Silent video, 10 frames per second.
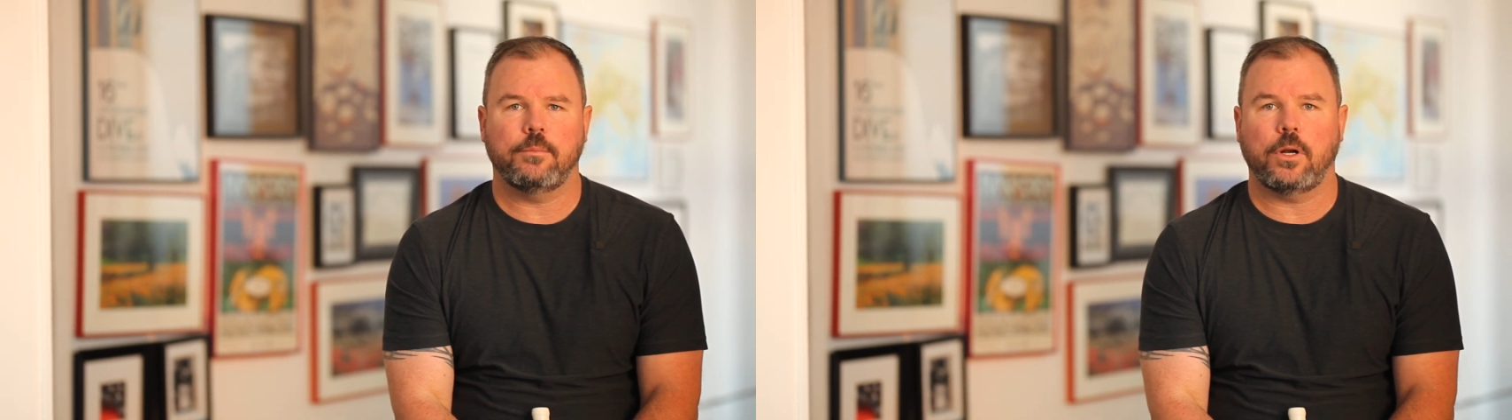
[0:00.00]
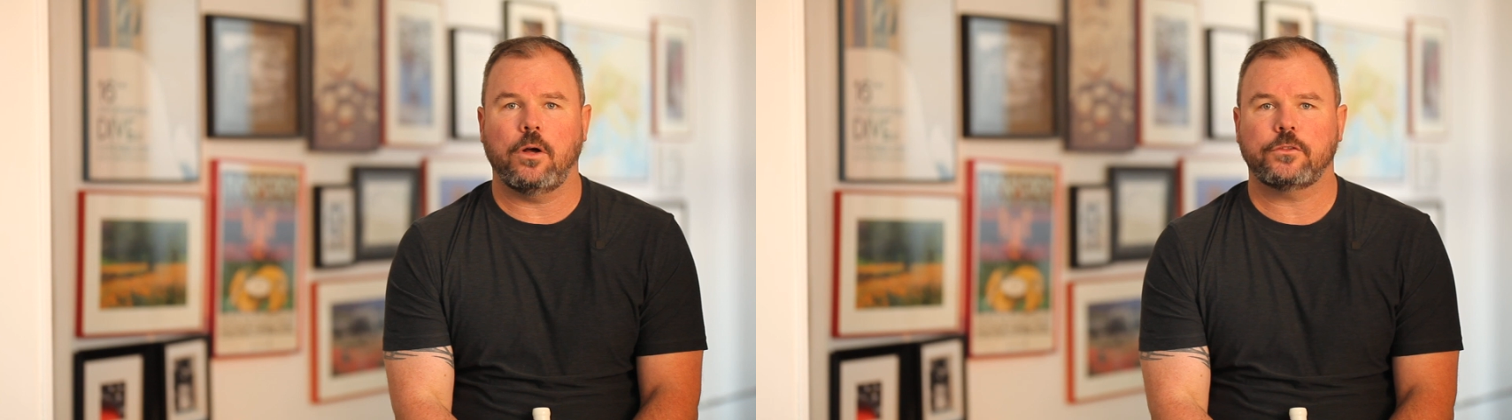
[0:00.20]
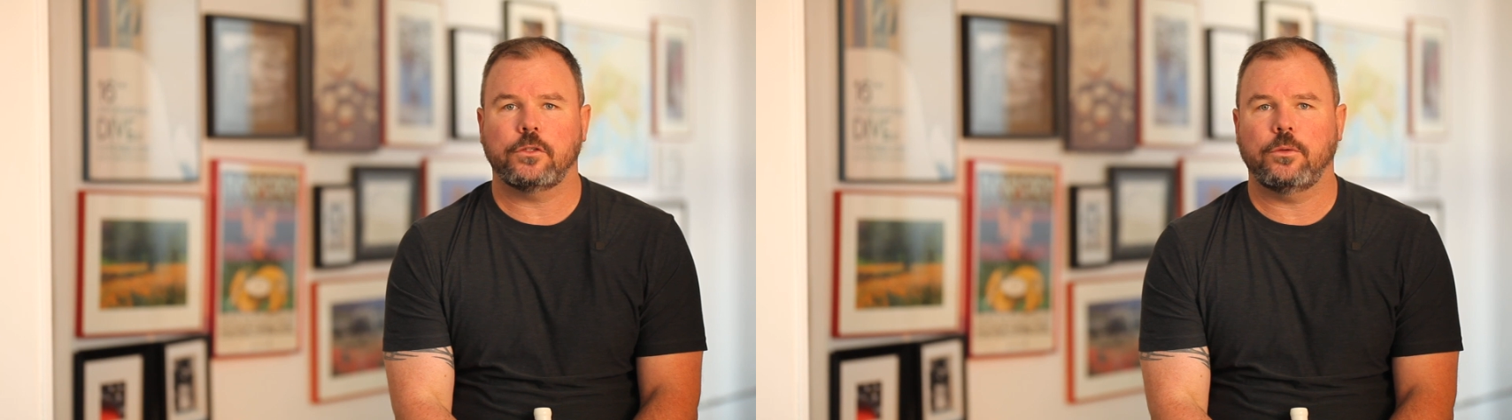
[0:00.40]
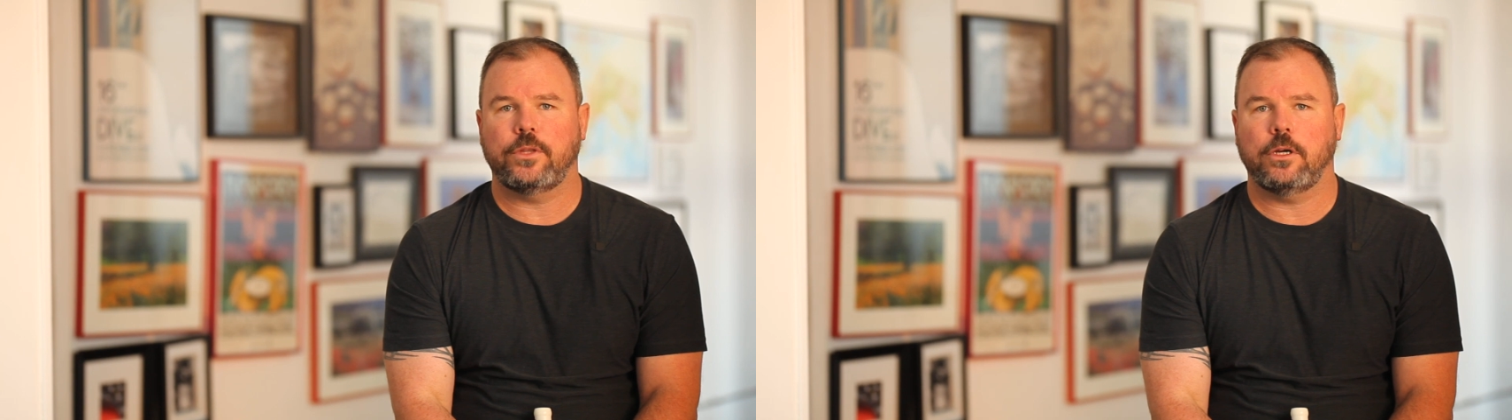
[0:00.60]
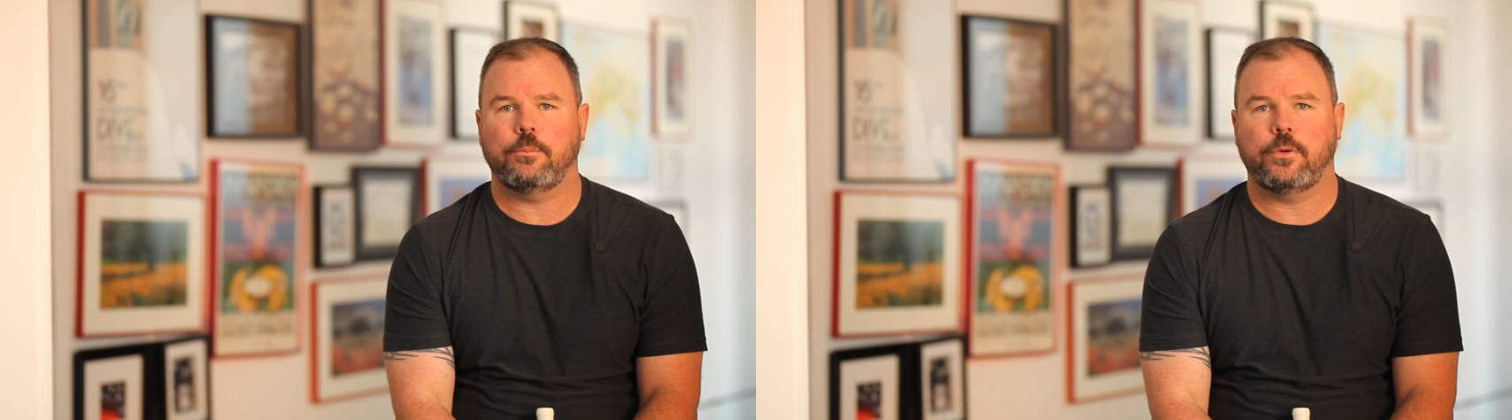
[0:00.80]
but also
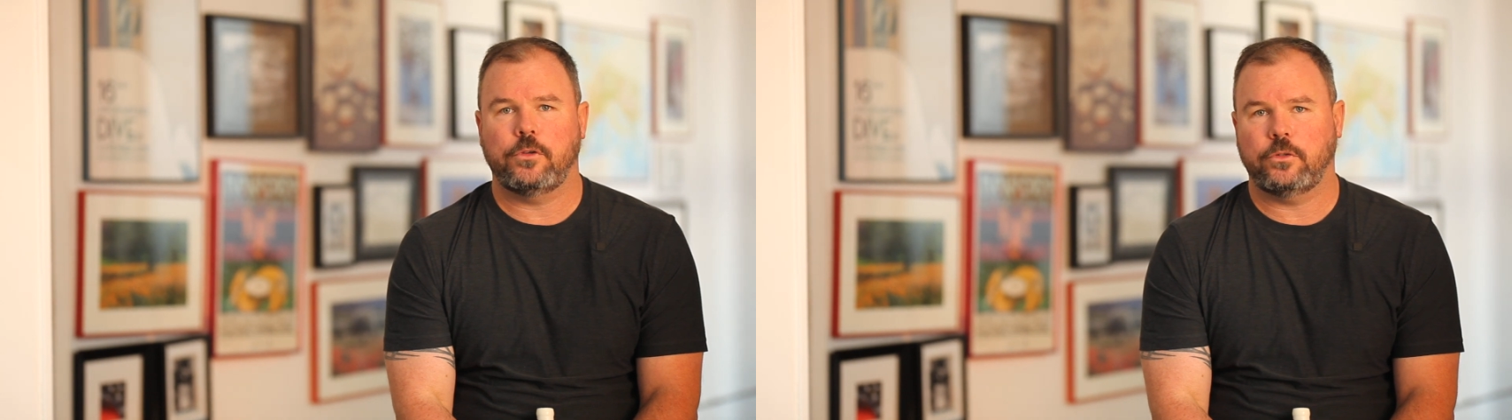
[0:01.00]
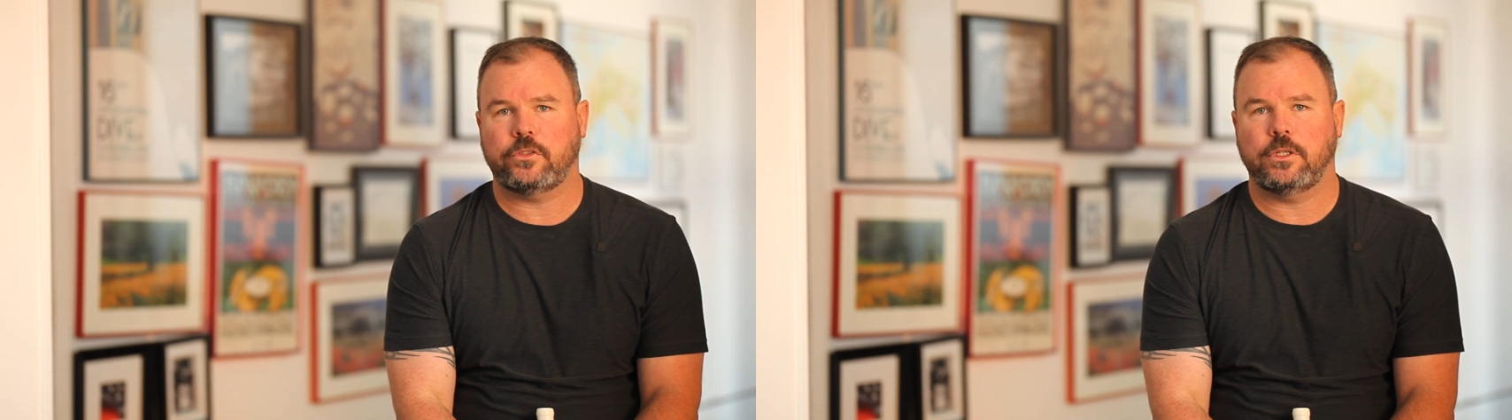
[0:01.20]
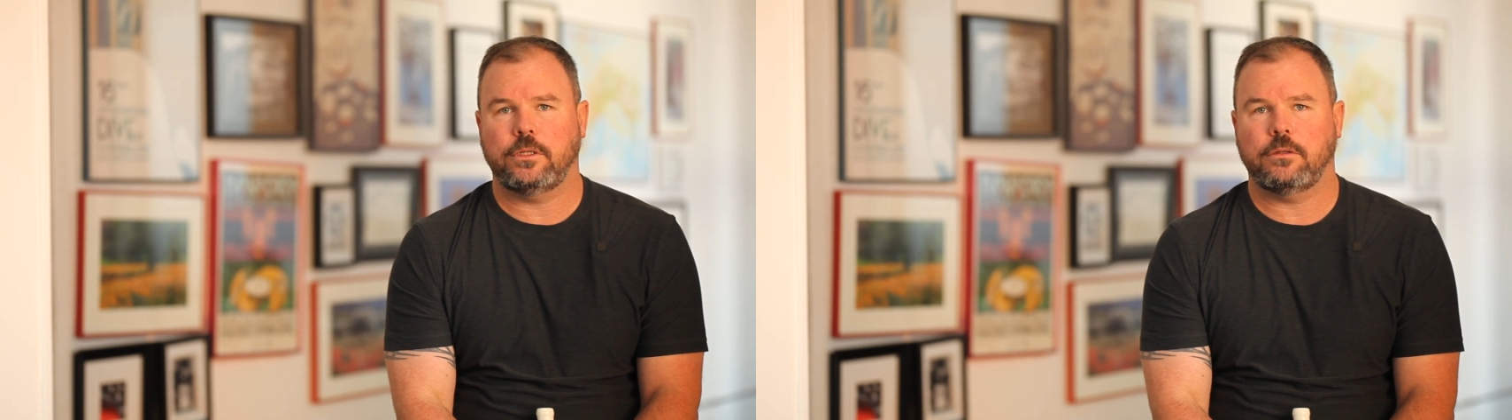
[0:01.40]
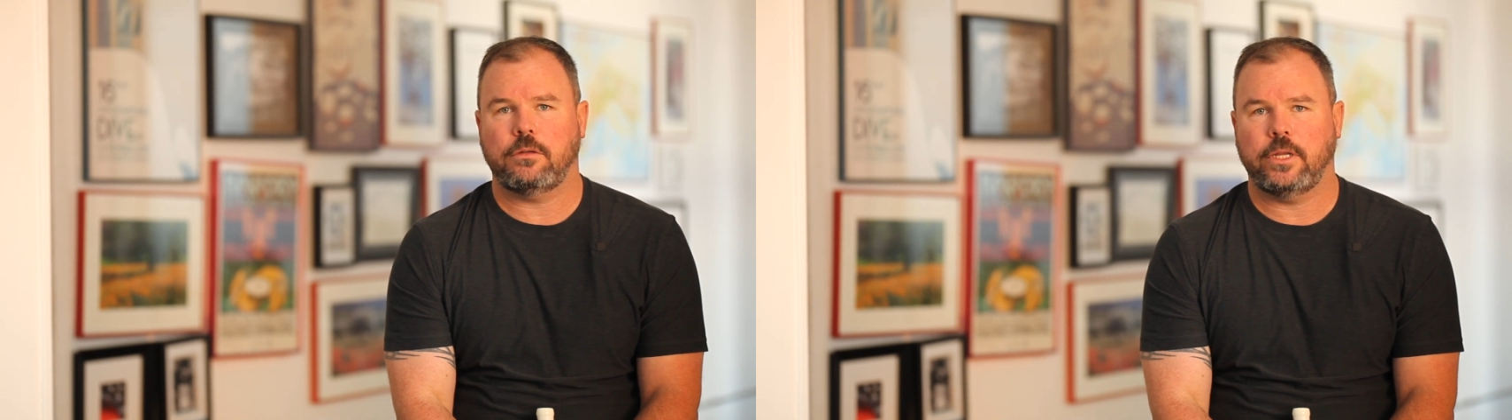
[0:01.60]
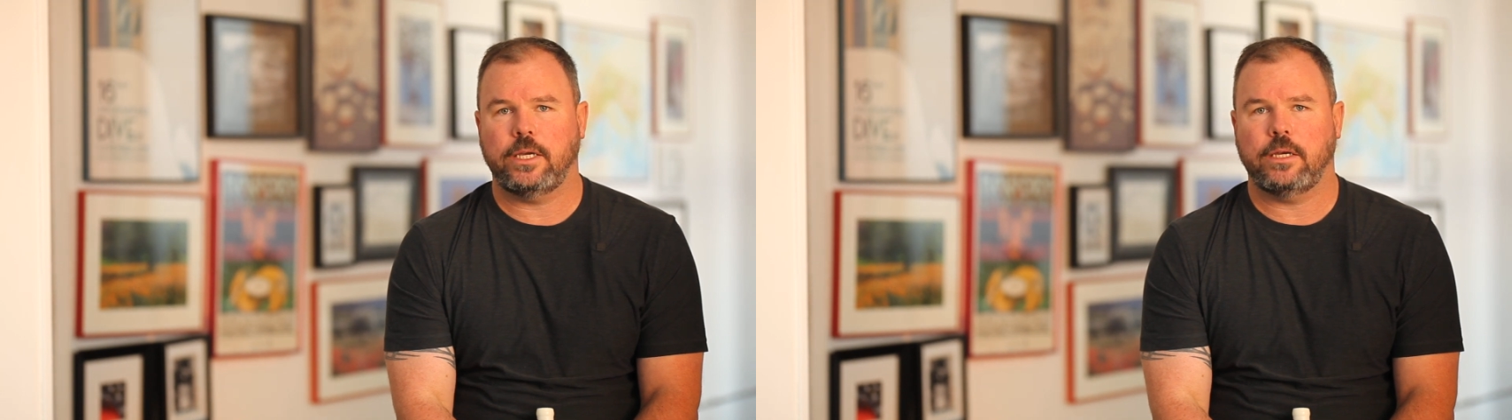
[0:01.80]
they are producing
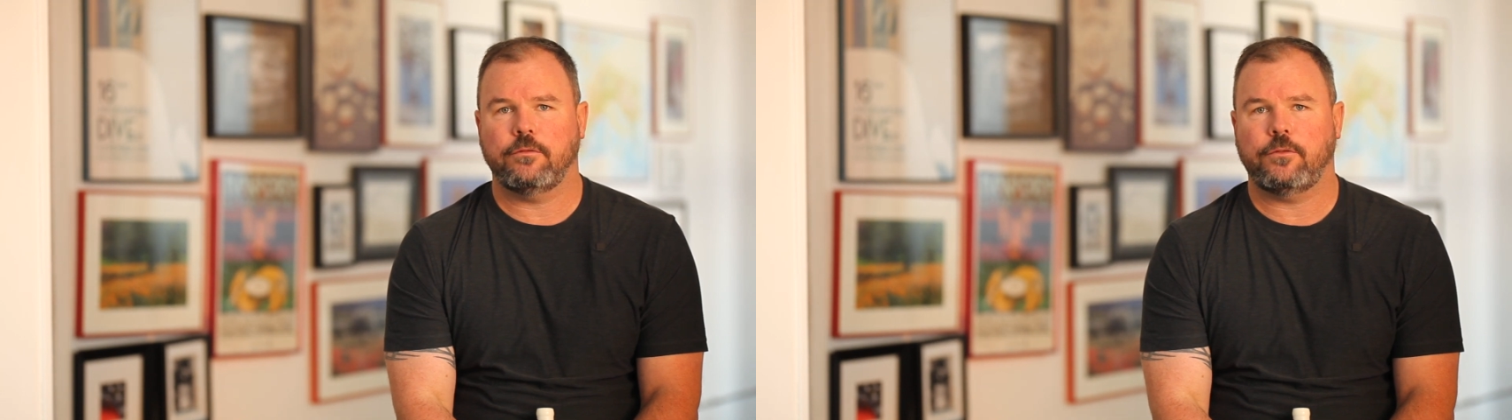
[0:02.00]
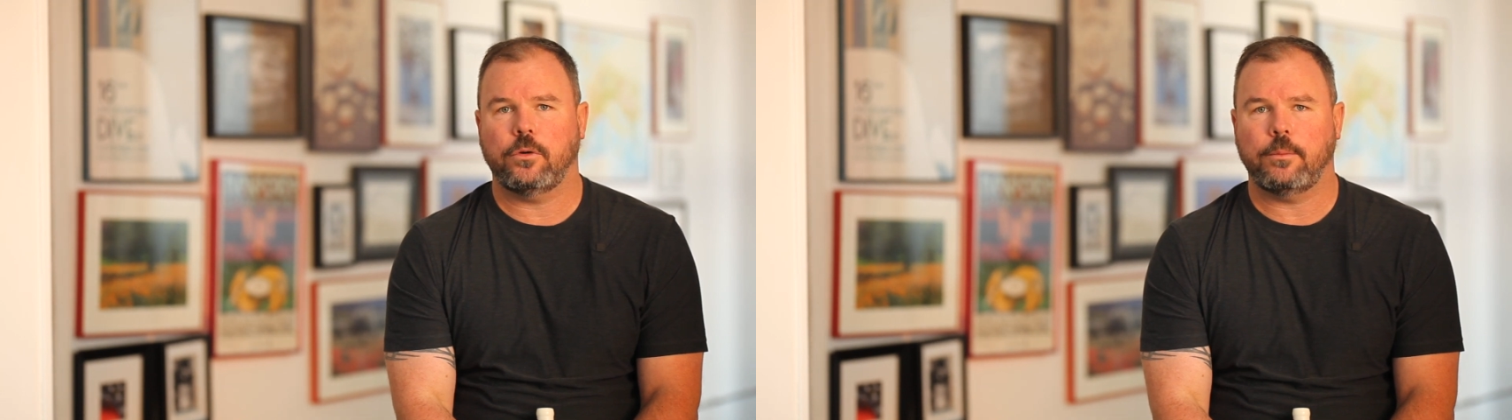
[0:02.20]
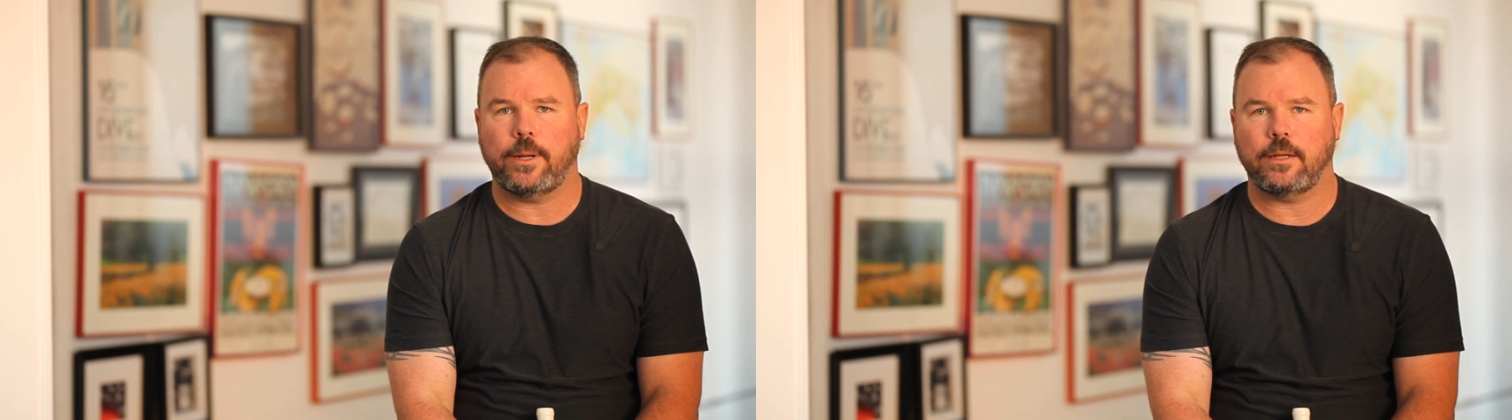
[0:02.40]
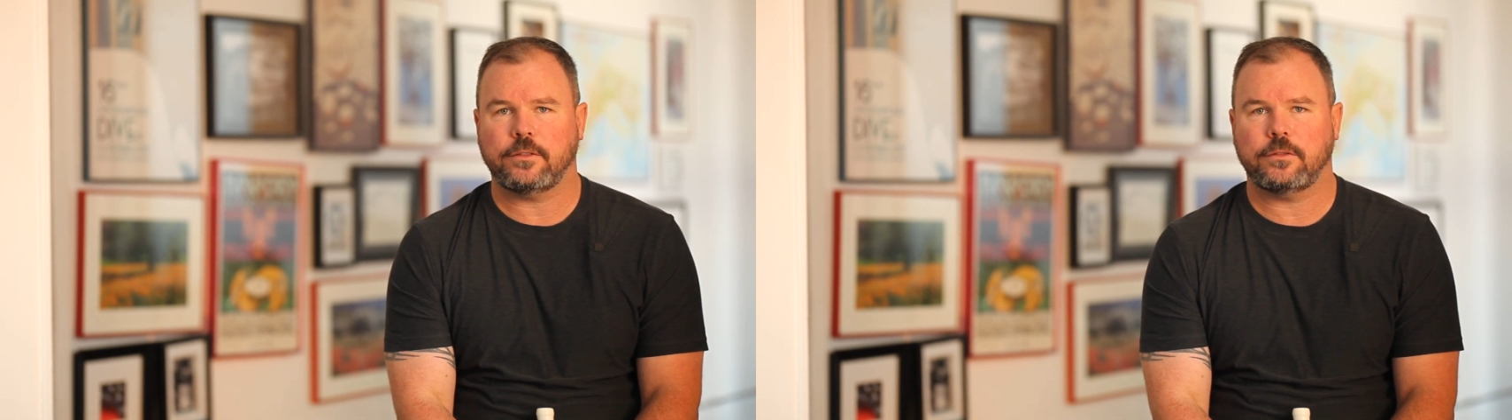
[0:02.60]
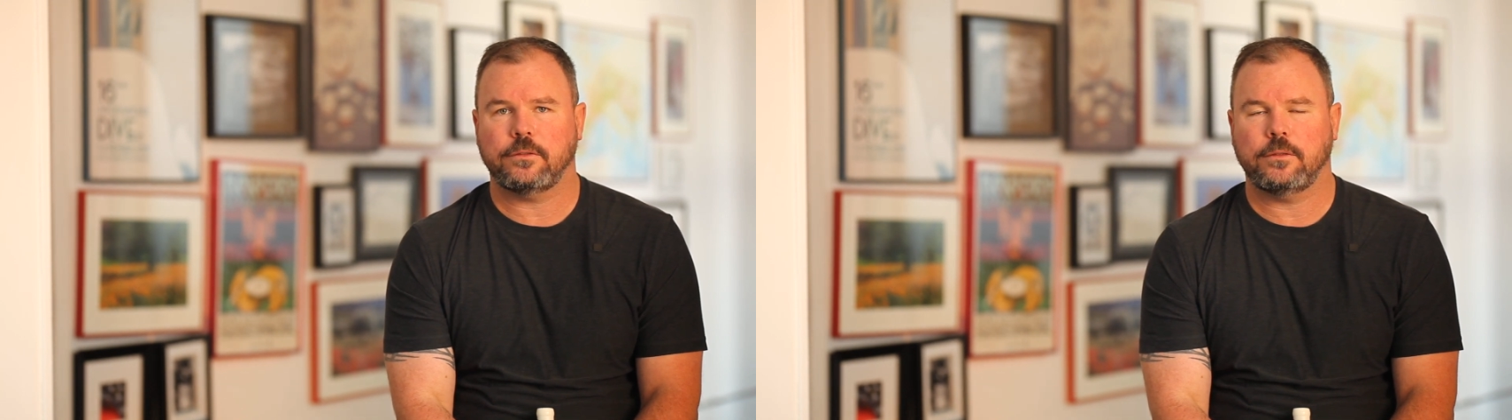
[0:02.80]
clay amphora
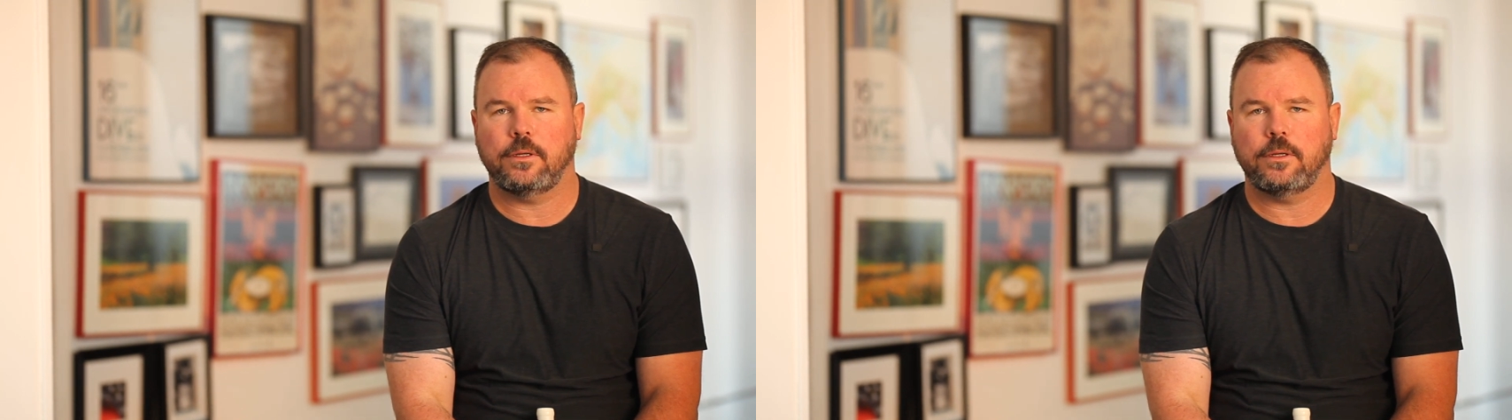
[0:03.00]
pots,